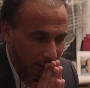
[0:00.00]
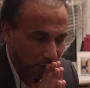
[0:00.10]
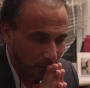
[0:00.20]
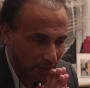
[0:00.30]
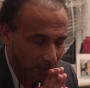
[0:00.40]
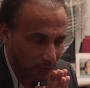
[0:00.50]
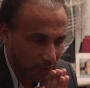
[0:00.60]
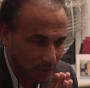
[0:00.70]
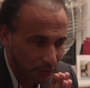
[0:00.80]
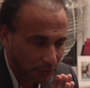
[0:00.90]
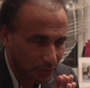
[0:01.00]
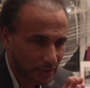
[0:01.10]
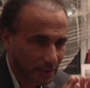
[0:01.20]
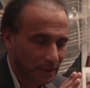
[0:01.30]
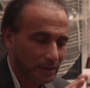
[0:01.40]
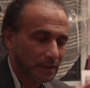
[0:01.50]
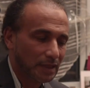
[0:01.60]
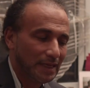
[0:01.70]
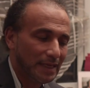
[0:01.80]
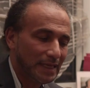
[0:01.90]
we need to understand,
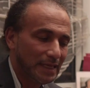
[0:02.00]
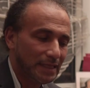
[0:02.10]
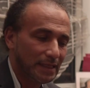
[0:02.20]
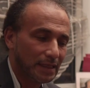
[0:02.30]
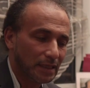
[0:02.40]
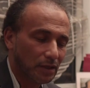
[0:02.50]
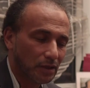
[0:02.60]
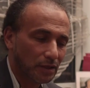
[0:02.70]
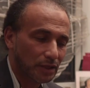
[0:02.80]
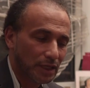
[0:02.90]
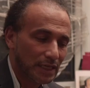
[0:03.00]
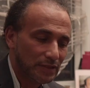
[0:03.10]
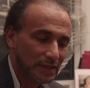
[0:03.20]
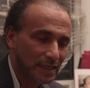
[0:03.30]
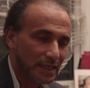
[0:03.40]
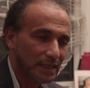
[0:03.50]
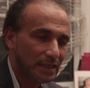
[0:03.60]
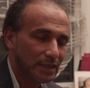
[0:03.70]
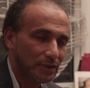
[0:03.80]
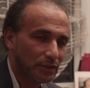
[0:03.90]
leading or
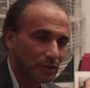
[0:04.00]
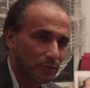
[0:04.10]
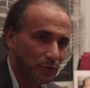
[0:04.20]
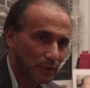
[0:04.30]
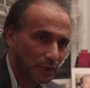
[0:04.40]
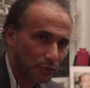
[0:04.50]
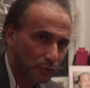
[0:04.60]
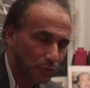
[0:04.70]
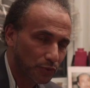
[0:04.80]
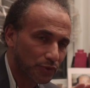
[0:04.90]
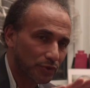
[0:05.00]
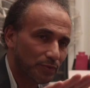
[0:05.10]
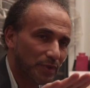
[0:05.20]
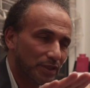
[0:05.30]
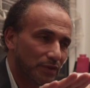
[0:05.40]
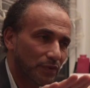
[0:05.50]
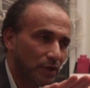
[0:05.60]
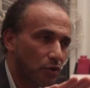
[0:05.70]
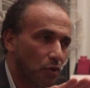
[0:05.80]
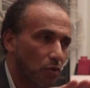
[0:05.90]
educating the community towards a
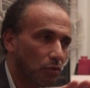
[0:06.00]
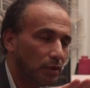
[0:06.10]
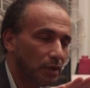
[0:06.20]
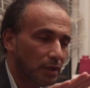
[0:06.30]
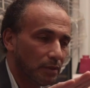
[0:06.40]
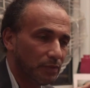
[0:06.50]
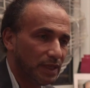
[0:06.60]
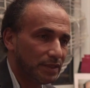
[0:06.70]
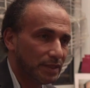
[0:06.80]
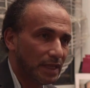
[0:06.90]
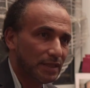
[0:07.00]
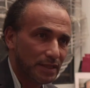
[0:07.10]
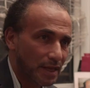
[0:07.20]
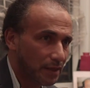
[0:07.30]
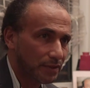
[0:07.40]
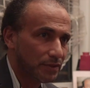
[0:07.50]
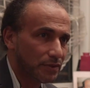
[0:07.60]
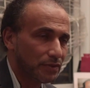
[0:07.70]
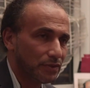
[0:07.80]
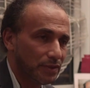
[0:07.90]
specific goal means that,
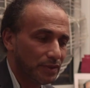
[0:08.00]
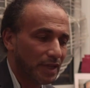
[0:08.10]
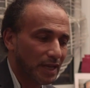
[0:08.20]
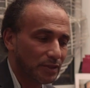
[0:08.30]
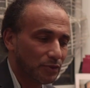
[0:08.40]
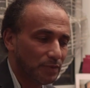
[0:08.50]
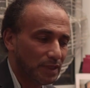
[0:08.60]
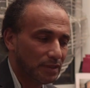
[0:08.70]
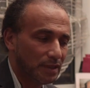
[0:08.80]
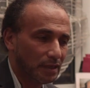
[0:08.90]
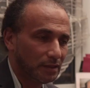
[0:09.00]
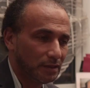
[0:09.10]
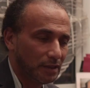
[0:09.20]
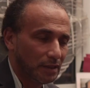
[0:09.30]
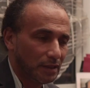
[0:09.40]
yes, this has to be done